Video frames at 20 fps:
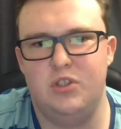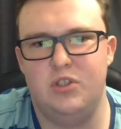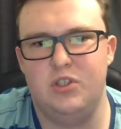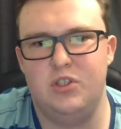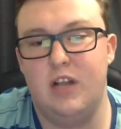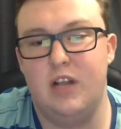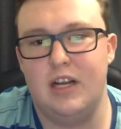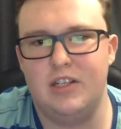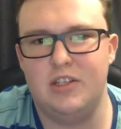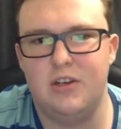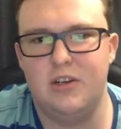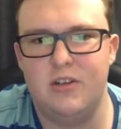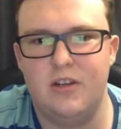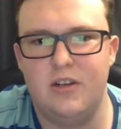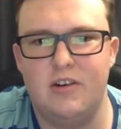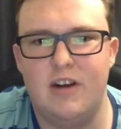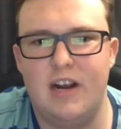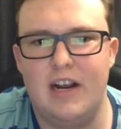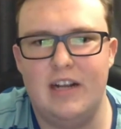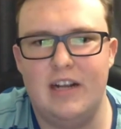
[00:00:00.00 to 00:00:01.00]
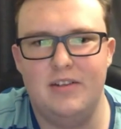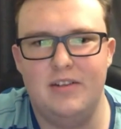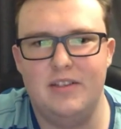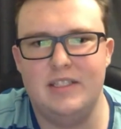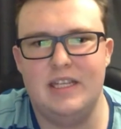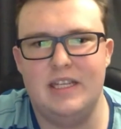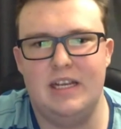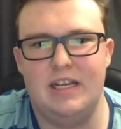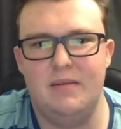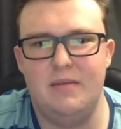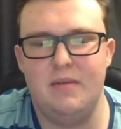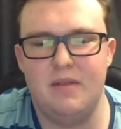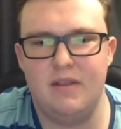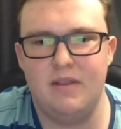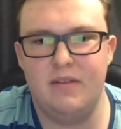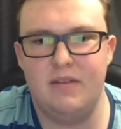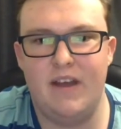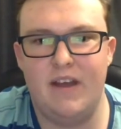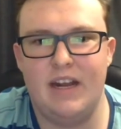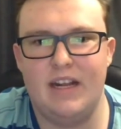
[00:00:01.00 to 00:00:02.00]
Like Dr. Cracknell said, the
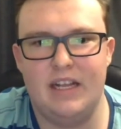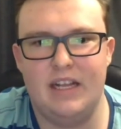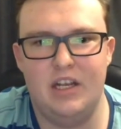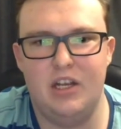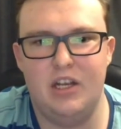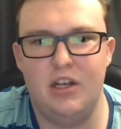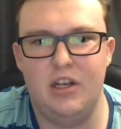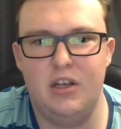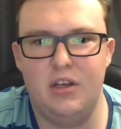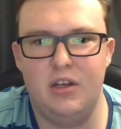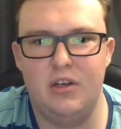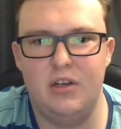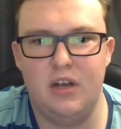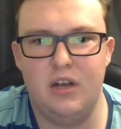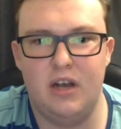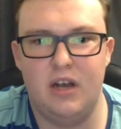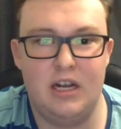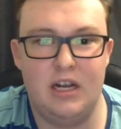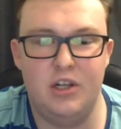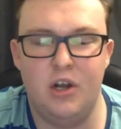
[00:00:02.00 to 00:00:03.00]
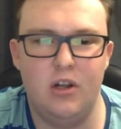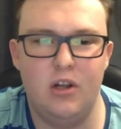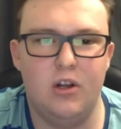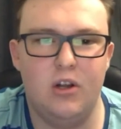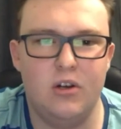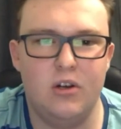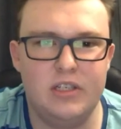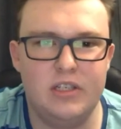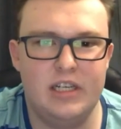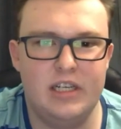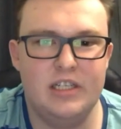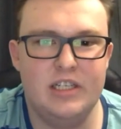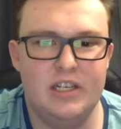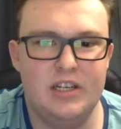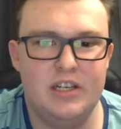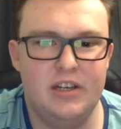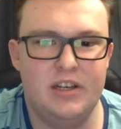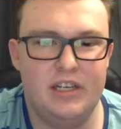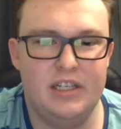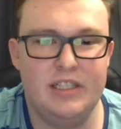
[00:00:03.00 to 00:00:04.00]
fact that you are not locked into
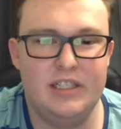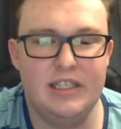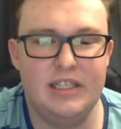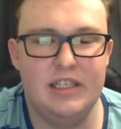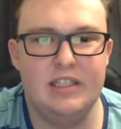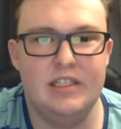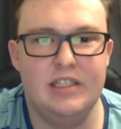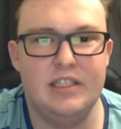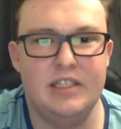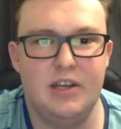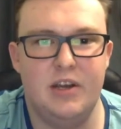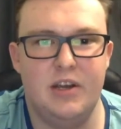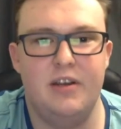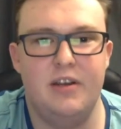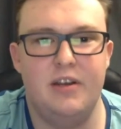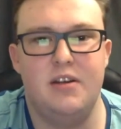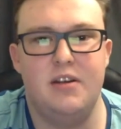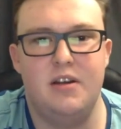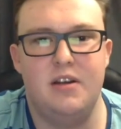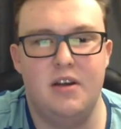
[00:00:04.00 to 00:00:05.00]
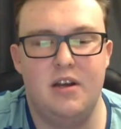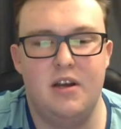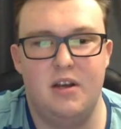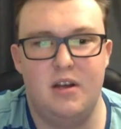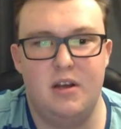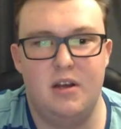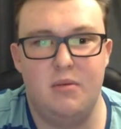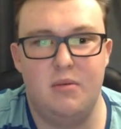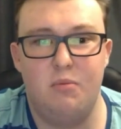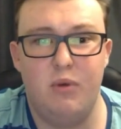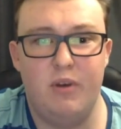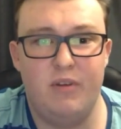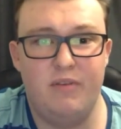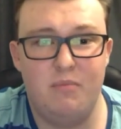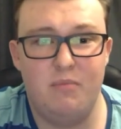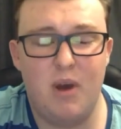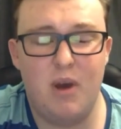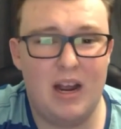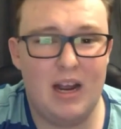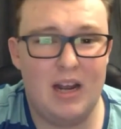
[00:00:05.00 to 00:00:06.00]
your insulin, so with
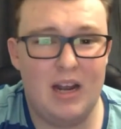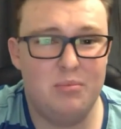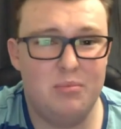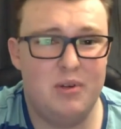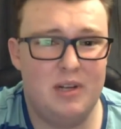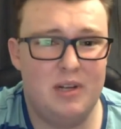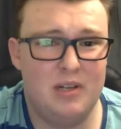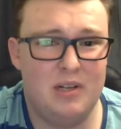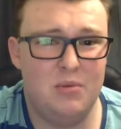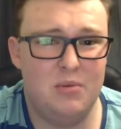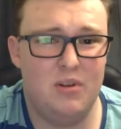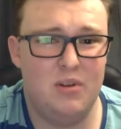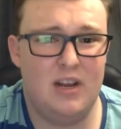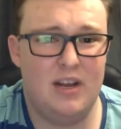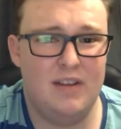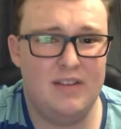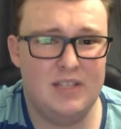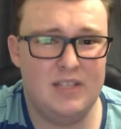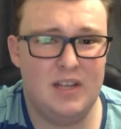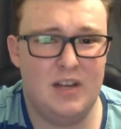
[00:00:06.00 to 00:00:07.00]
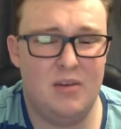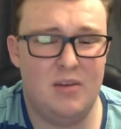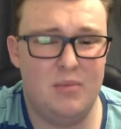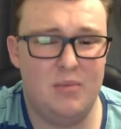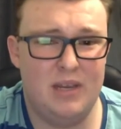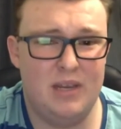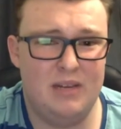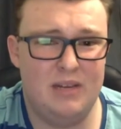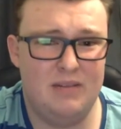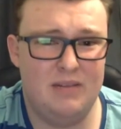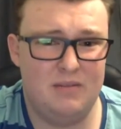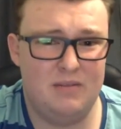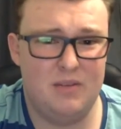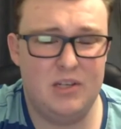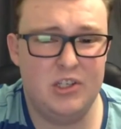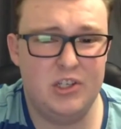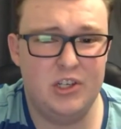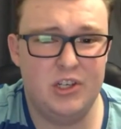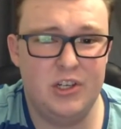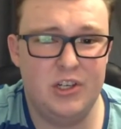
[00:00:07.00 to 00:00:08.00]
my unpredictable lifestyle being a
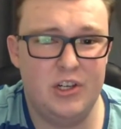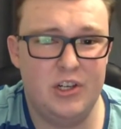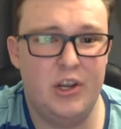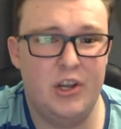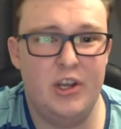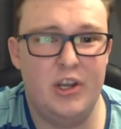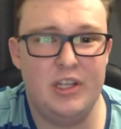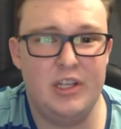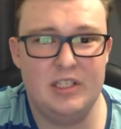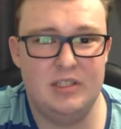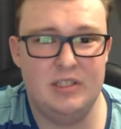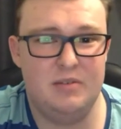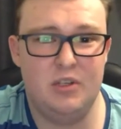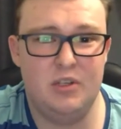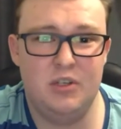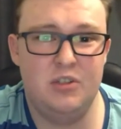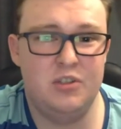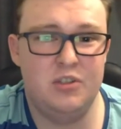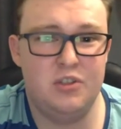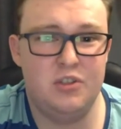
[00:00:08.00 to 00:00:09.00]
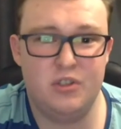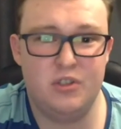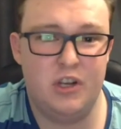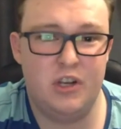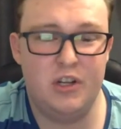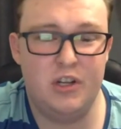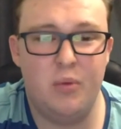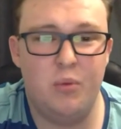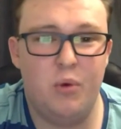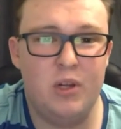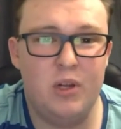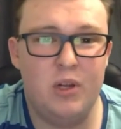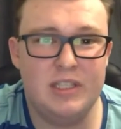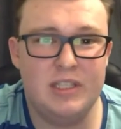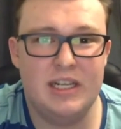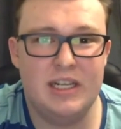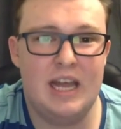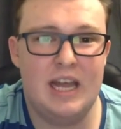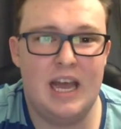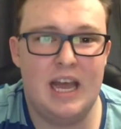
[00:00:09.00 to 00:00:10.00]
student nurse, you don't know what's
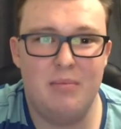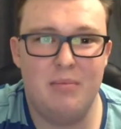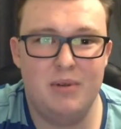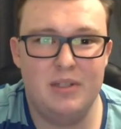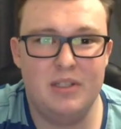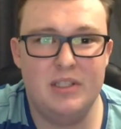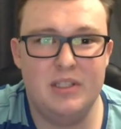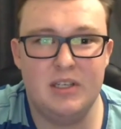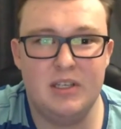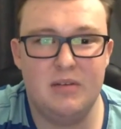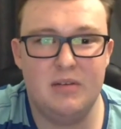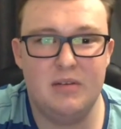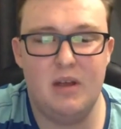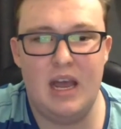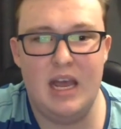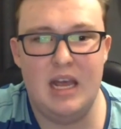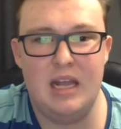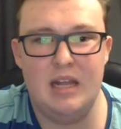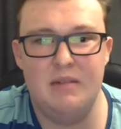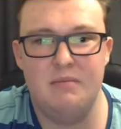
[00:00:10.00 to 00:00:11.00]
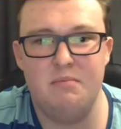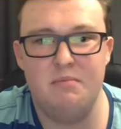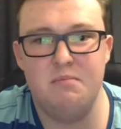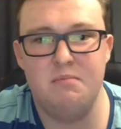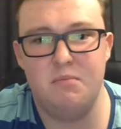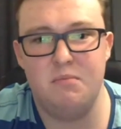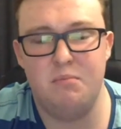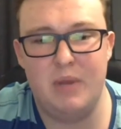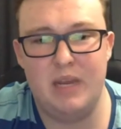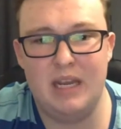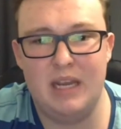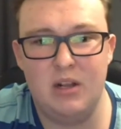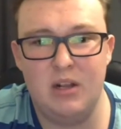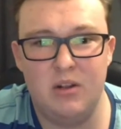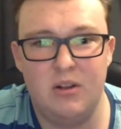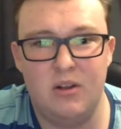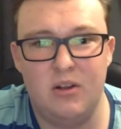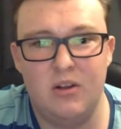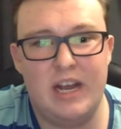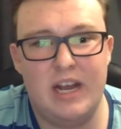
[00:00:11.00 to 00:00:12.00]
going to happen, and being
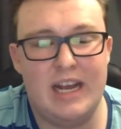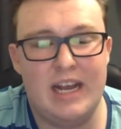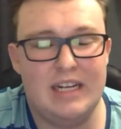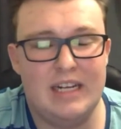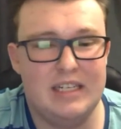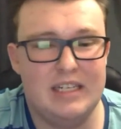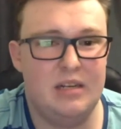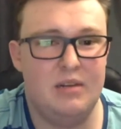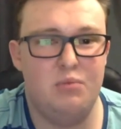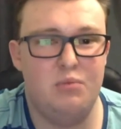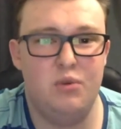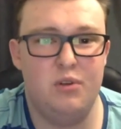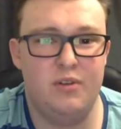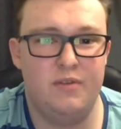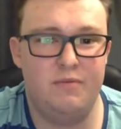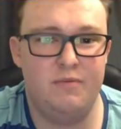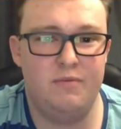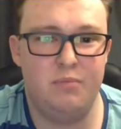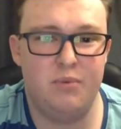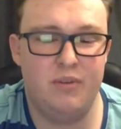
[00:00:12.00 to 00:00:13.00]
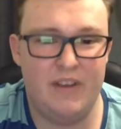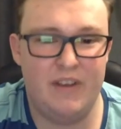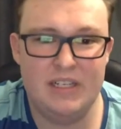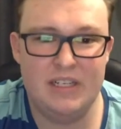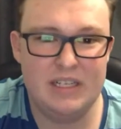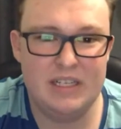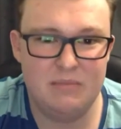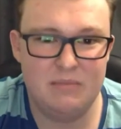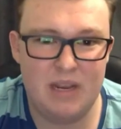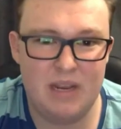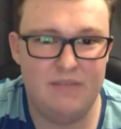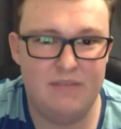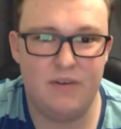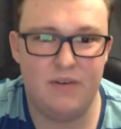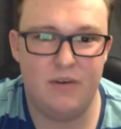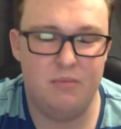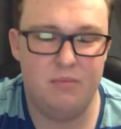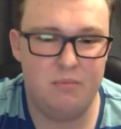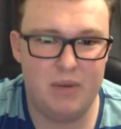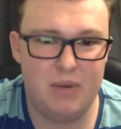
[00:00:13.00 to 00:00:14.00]
on long-acting would have prevented me
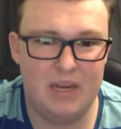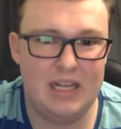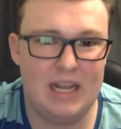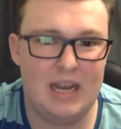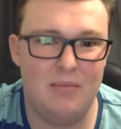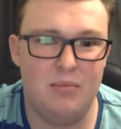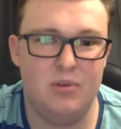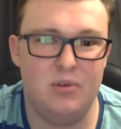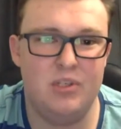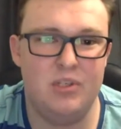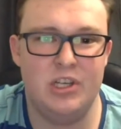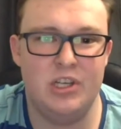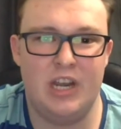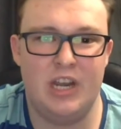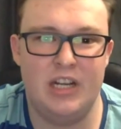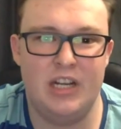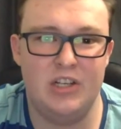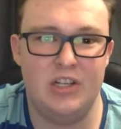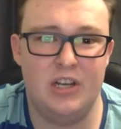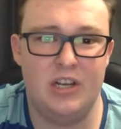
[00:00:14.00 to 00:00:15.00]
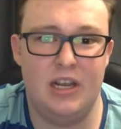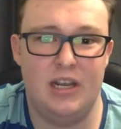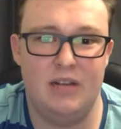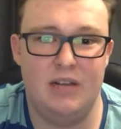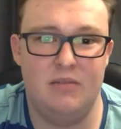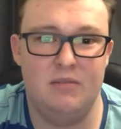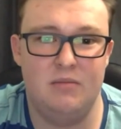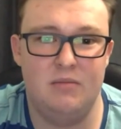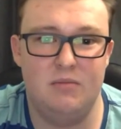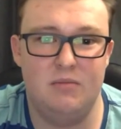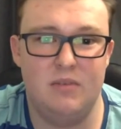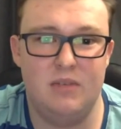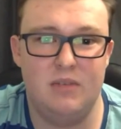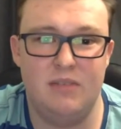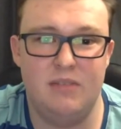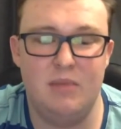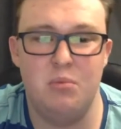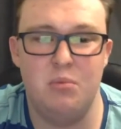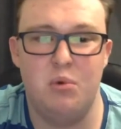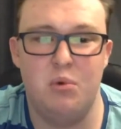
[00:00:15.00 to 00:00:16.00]
from being able to change it and give
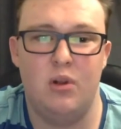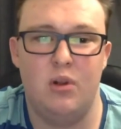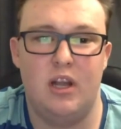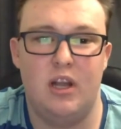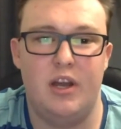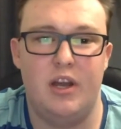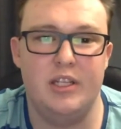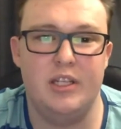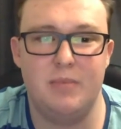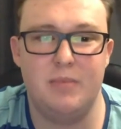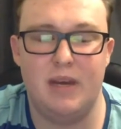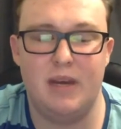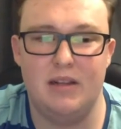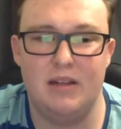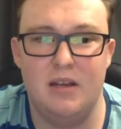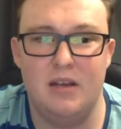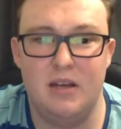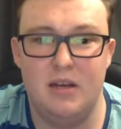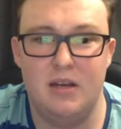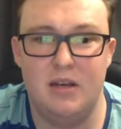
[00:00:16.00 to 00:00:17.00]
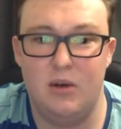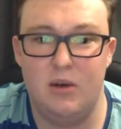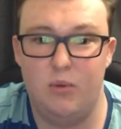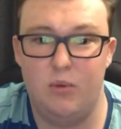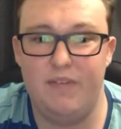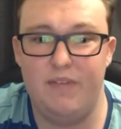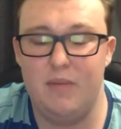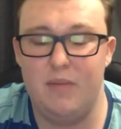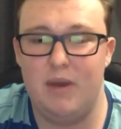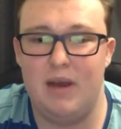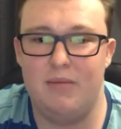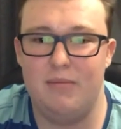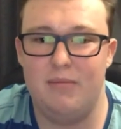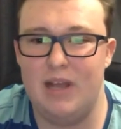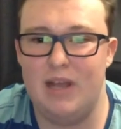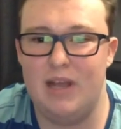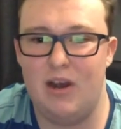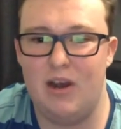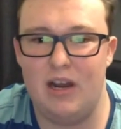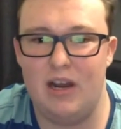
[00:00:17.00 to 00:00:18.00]
me more lows, but with the pump
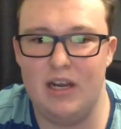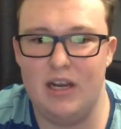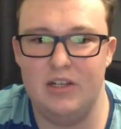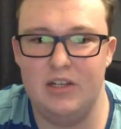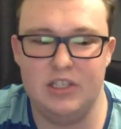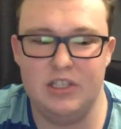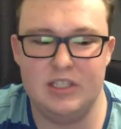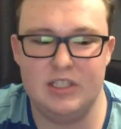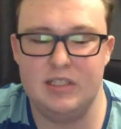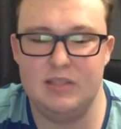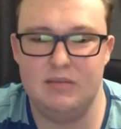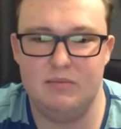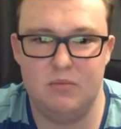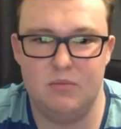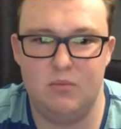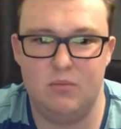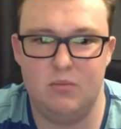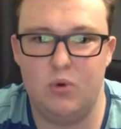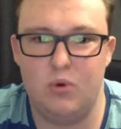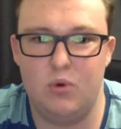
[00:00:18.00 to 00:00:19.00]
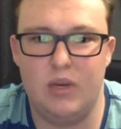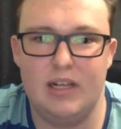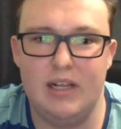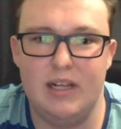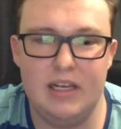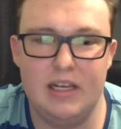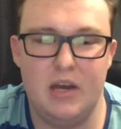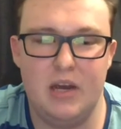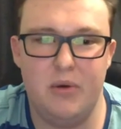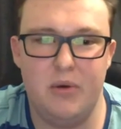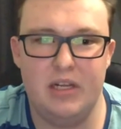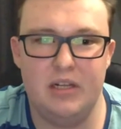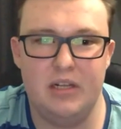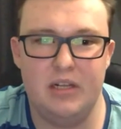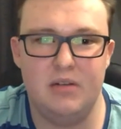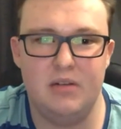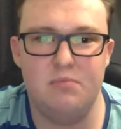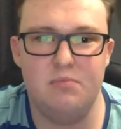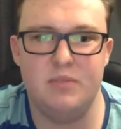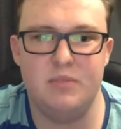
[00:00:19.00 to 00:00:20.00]
now I can just quickly go
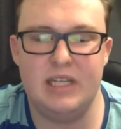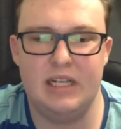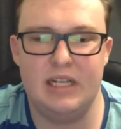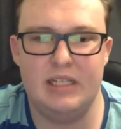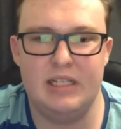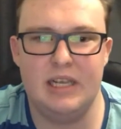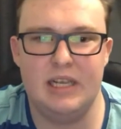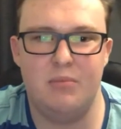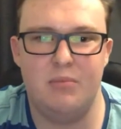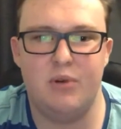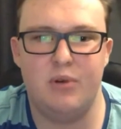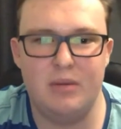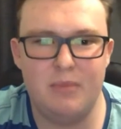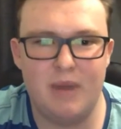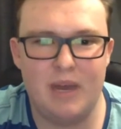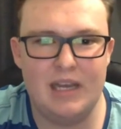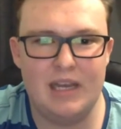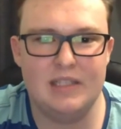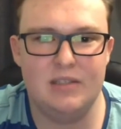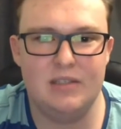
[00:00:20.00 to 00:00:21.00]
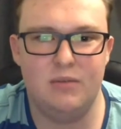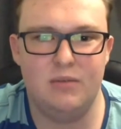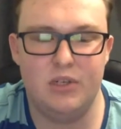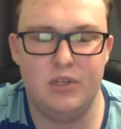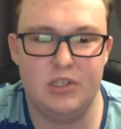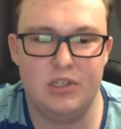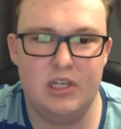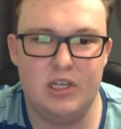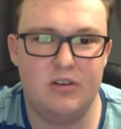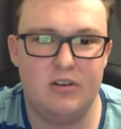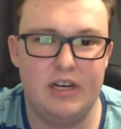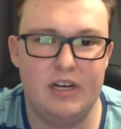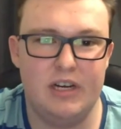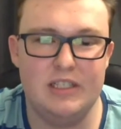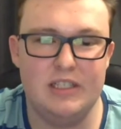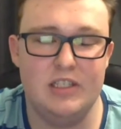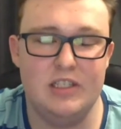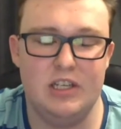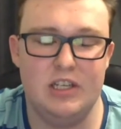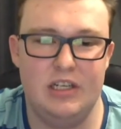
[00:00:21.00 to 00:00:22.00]
in, set a temporary basal which
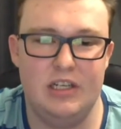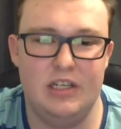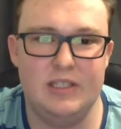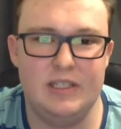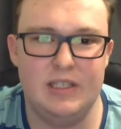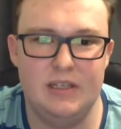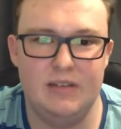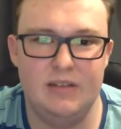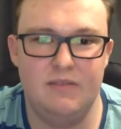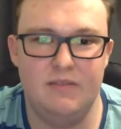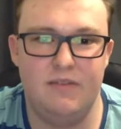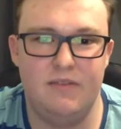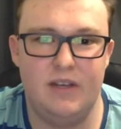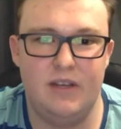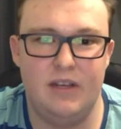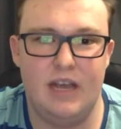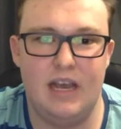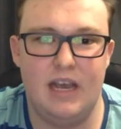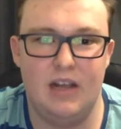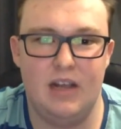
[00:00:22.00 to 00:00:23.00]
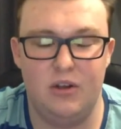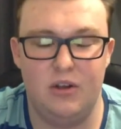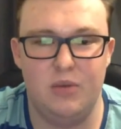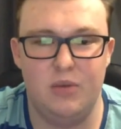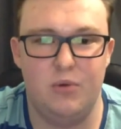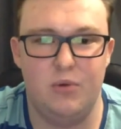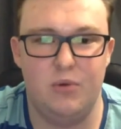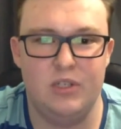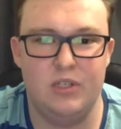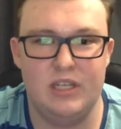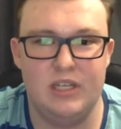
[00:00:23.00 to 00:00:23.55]
decreases your insulin for how long you want